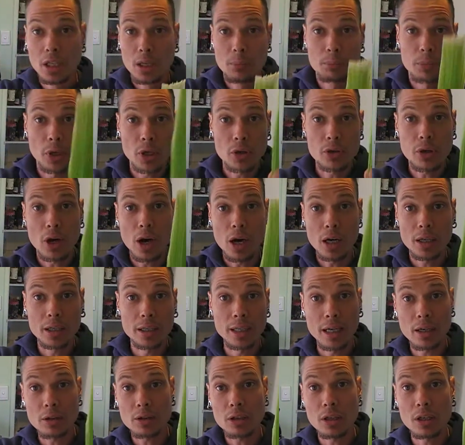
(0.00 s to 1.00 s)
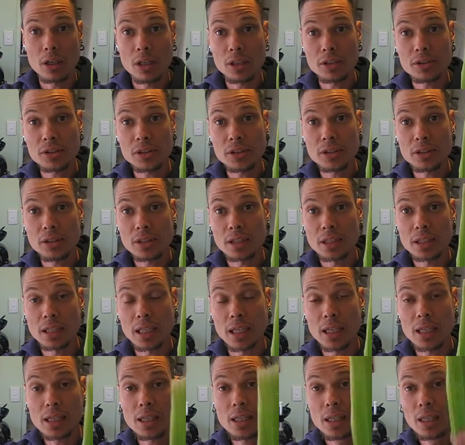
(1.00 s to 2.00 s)
Both highly alkalizing,
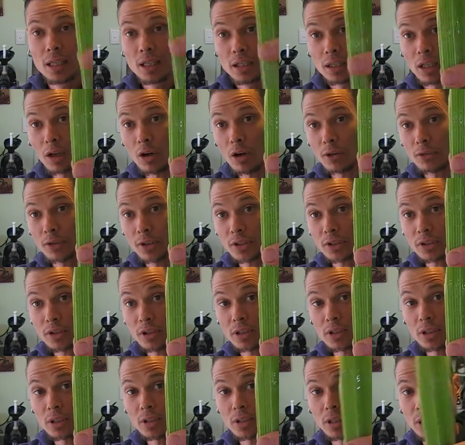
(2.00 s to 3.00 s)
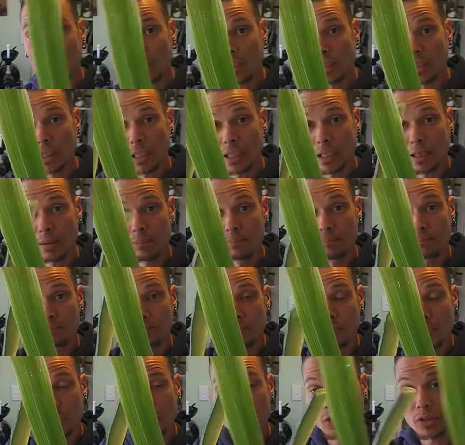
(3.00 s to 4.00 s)
okay. Obviously
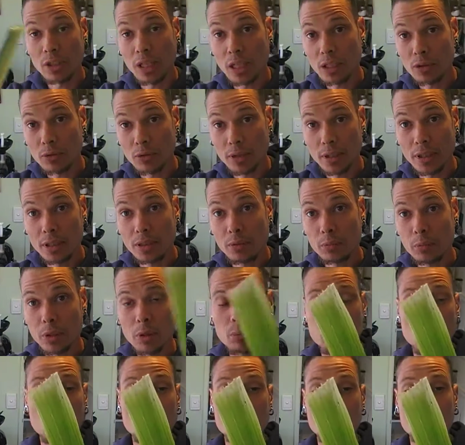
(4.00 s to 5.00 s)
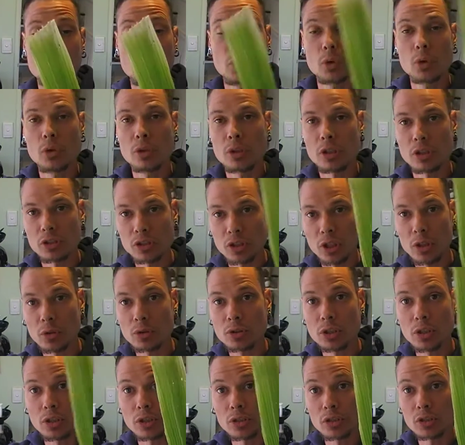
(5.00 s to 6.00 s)
the celery we want for the
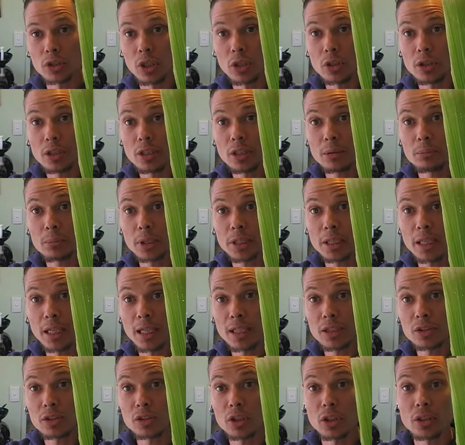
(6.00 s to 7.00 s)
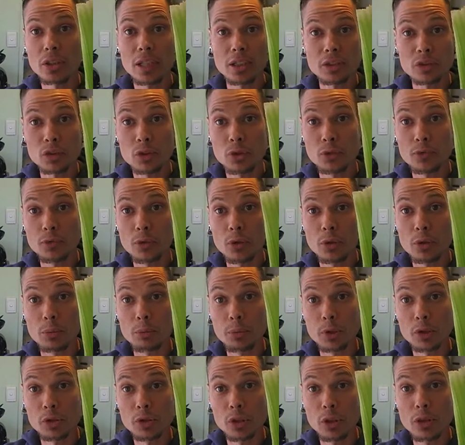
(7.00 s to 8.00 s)
salt and the sodium, okay, so that's good for the
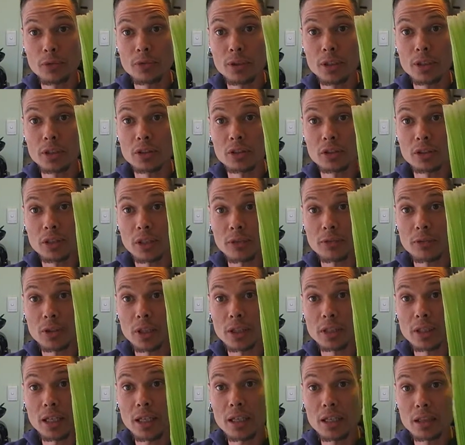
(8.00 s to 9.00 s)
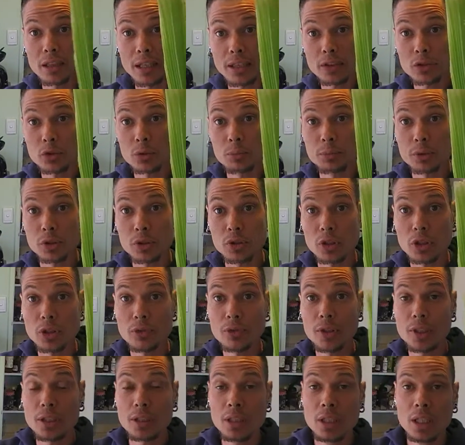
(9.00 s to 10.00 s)
preserving and stuff like that, a natural
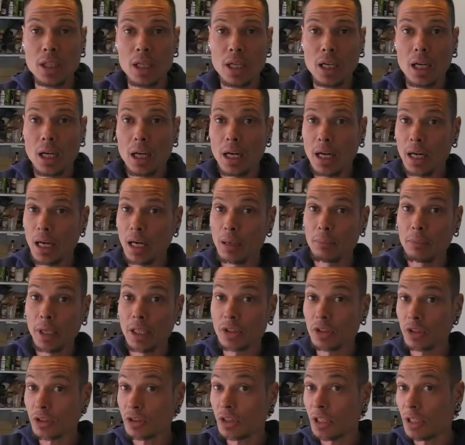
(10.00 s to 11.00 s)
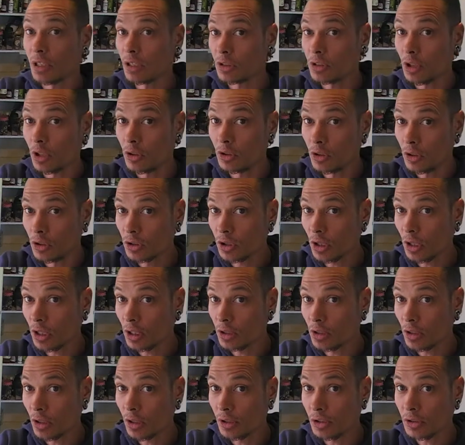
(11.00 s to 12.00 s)
preserving. As I said, I don't use
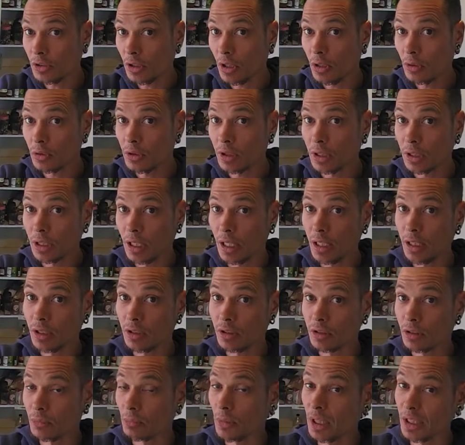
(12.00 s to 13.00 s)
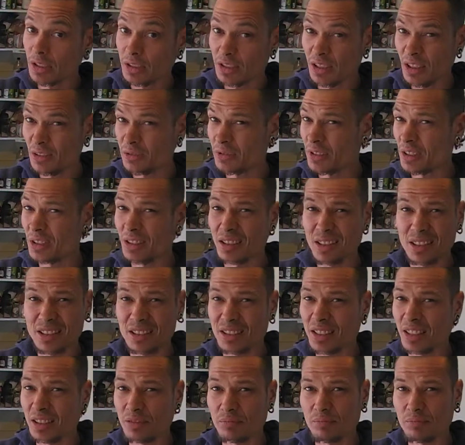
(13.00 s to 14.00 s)
iodized salt, okay, because it makes stuff
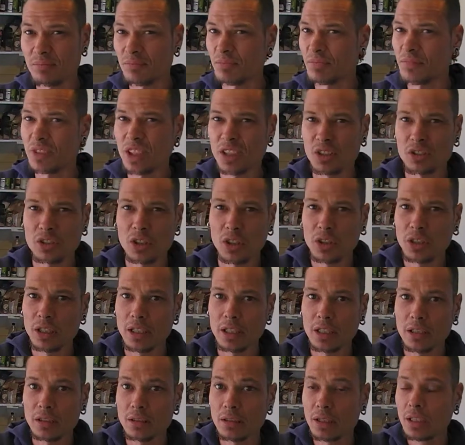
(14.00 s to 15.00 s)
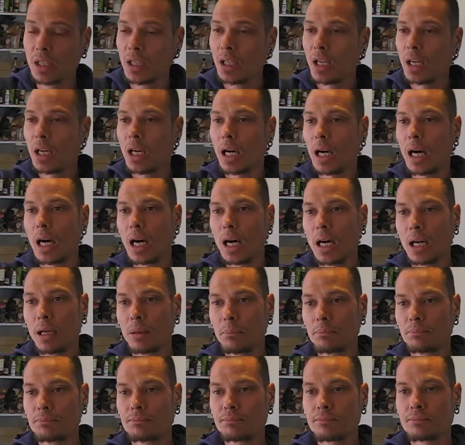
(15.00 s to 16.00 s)
it's just don't eat it.
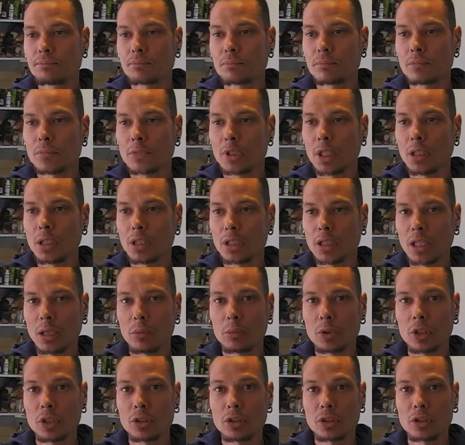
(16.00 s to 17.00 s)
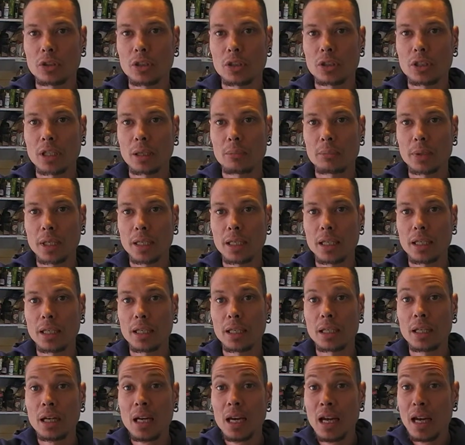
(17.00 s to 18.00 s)
Okay, we've got the cucumber
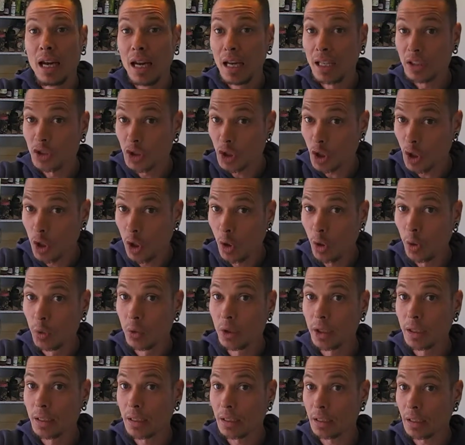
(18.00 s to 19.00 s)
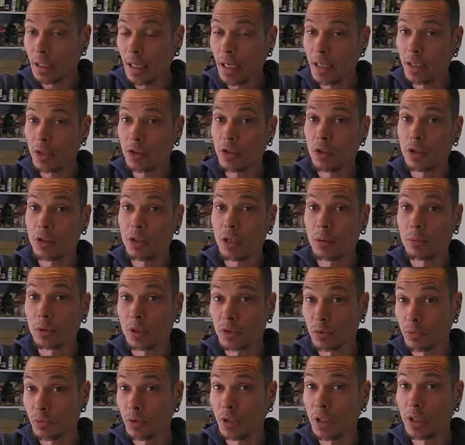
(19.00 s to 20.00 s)
here. It's cooling, okay,
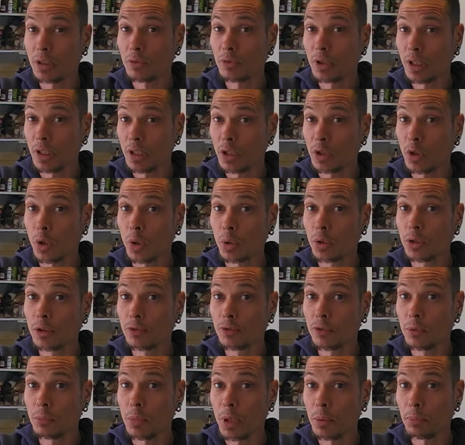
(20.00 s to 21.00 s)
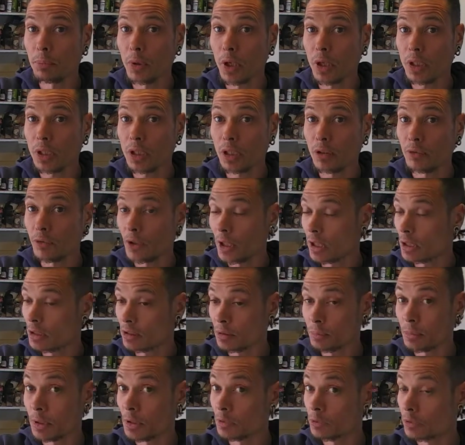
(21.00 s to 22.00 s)
cucumber's really cooling for my body. I find it
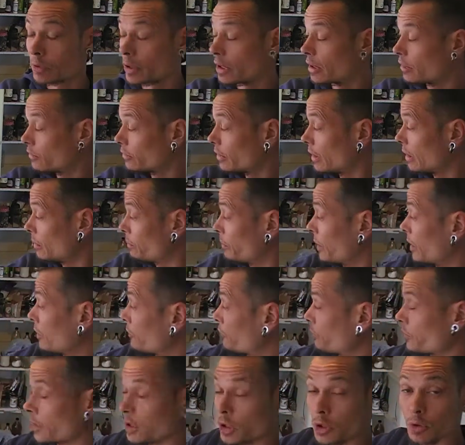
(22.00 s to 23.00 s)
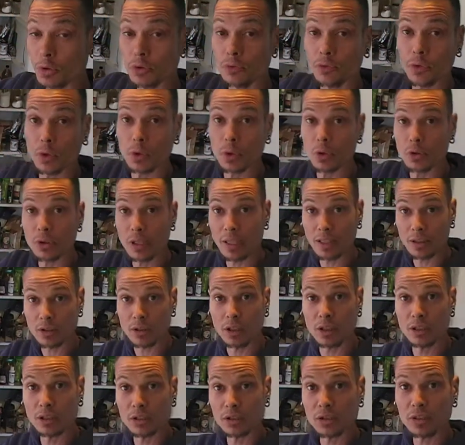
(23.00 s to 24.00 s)
to be really beneficial for that
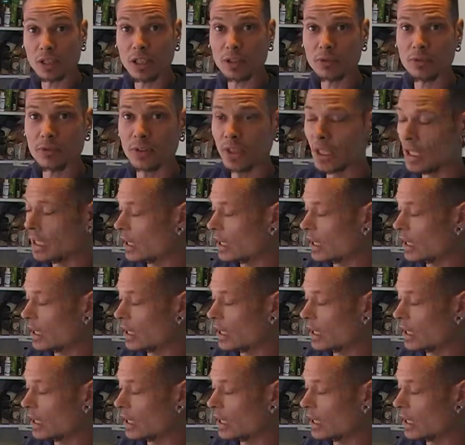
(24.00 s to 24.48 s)
kind of stuff.